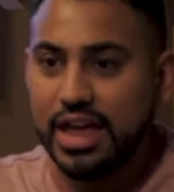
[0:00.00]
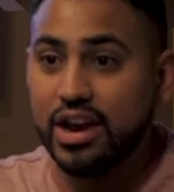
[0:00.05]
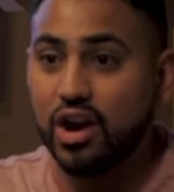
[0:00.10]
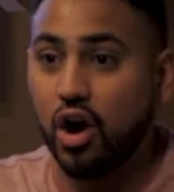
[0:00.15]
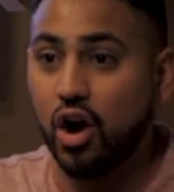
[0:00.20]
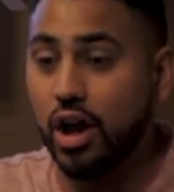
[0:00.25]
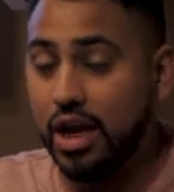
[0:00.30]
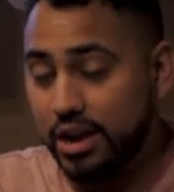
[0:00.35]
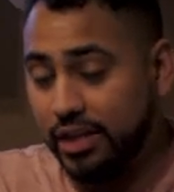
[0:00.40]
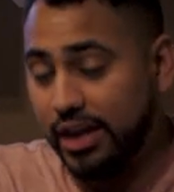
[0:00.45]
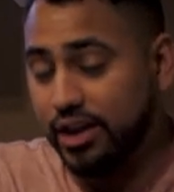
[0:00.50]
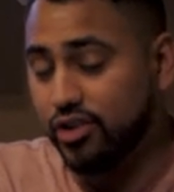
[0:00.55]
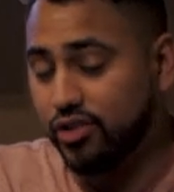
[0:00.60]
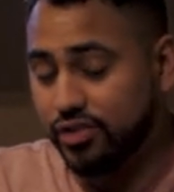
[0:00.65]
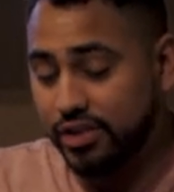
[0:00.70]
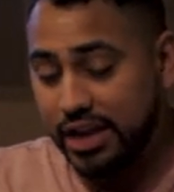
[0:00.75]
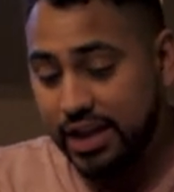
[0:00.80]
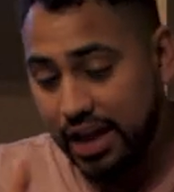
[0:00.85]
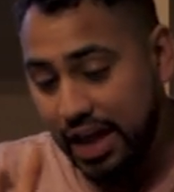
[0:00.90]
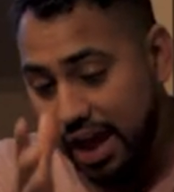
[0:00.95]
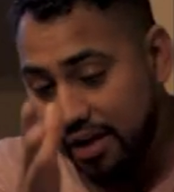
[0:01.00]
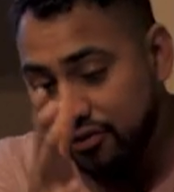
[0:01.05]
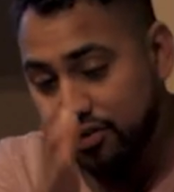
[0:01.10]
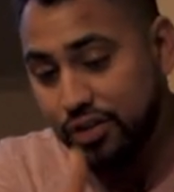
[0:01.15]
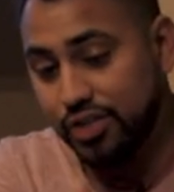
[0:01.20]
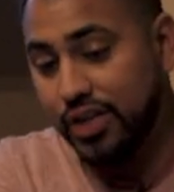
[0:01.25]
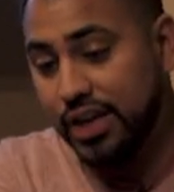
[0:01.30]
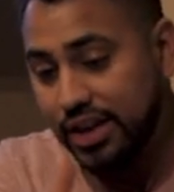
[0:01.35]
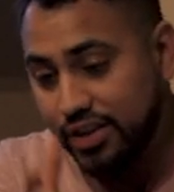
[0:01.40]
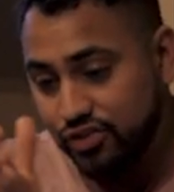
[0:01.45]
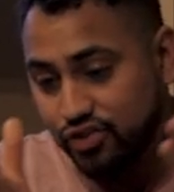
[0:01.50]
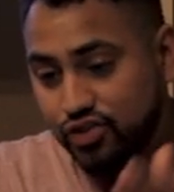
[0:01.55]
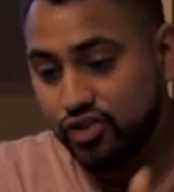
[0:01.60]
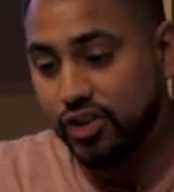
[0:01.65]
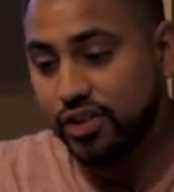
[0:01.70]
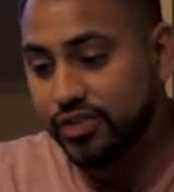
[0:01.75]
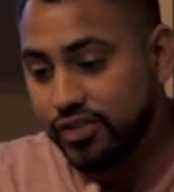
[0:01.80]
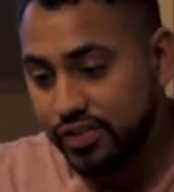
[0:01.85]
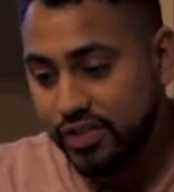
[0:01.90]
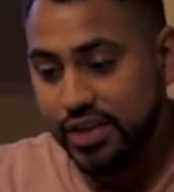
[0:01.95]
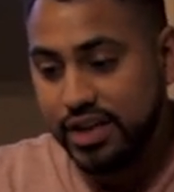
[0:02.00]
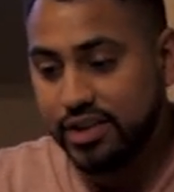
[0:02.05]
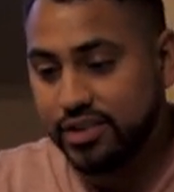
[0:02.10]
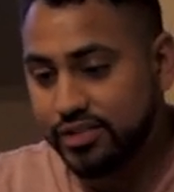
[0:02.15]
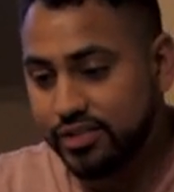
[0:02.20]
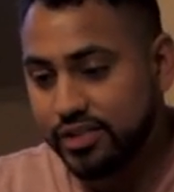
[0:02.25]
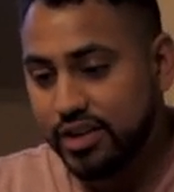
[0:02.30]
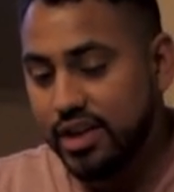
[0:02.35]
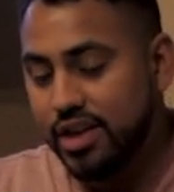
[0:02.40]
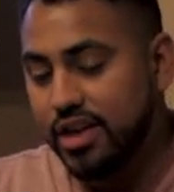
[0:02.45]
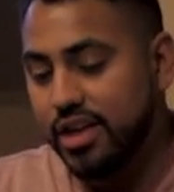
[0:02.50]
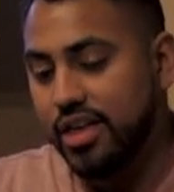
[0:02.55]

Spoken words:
and like you're saying, everything is just this,